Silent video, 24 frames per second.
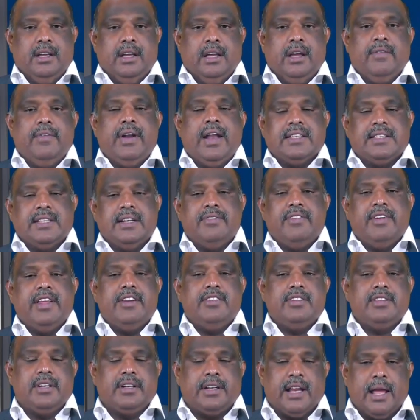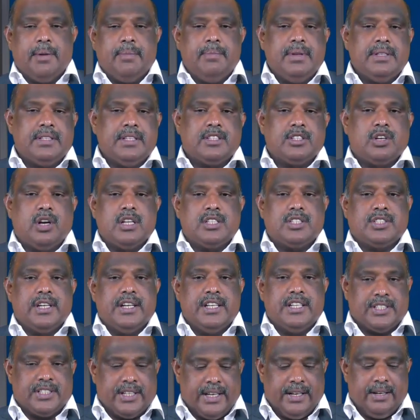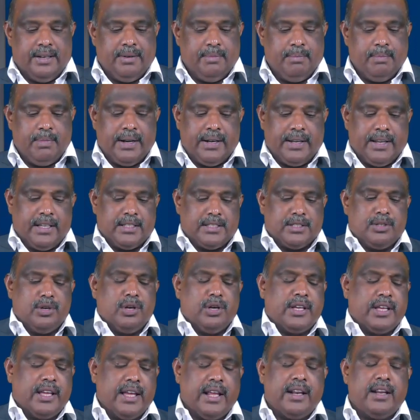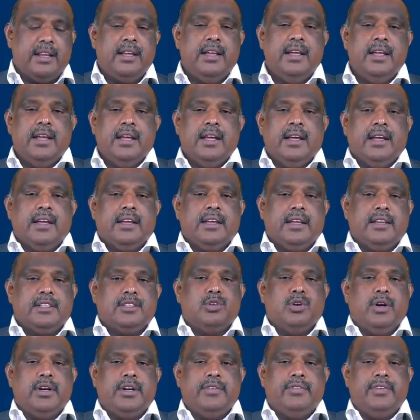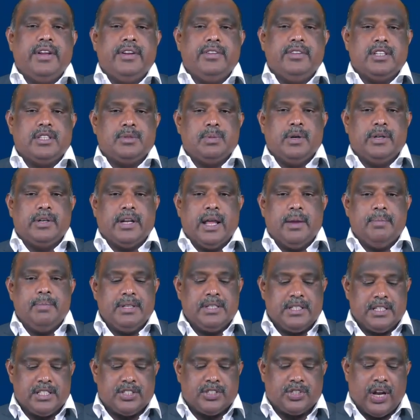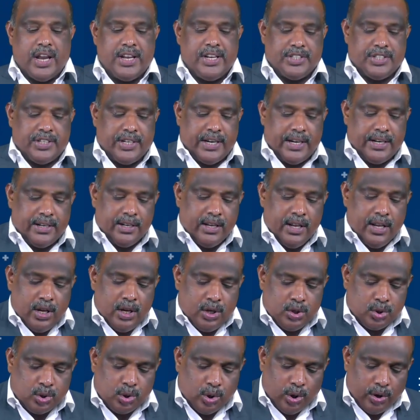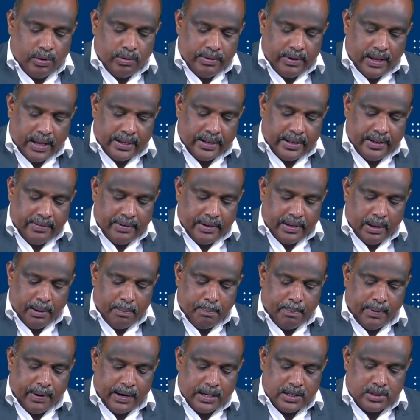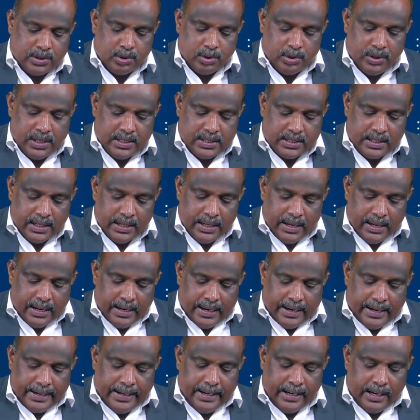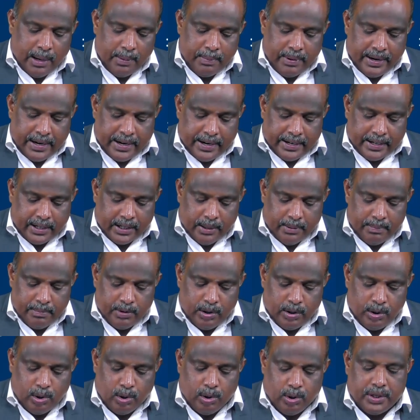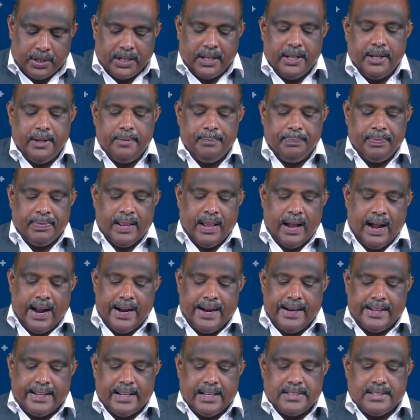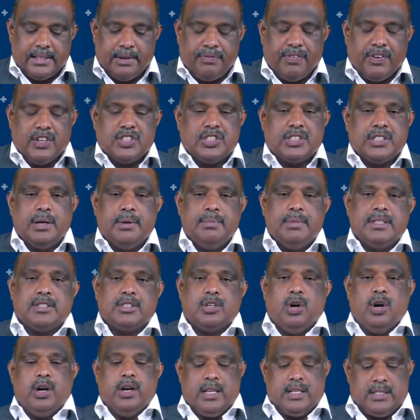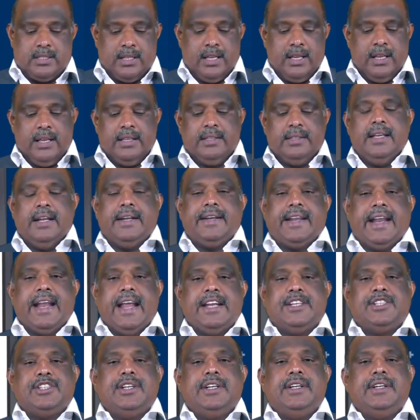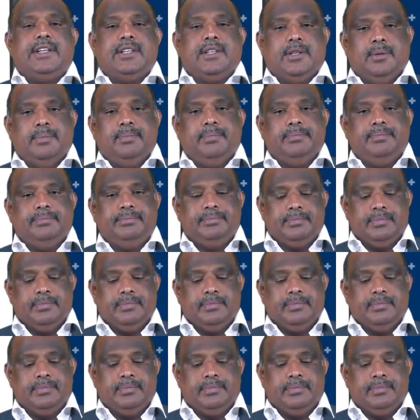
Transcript: If it doesn't vary with the time means it's called a steady state. But he is here he is going to vary with respect to time means it's transient. So we are giving importance to this denominator term dou t, and hence the first term is called as the transient term.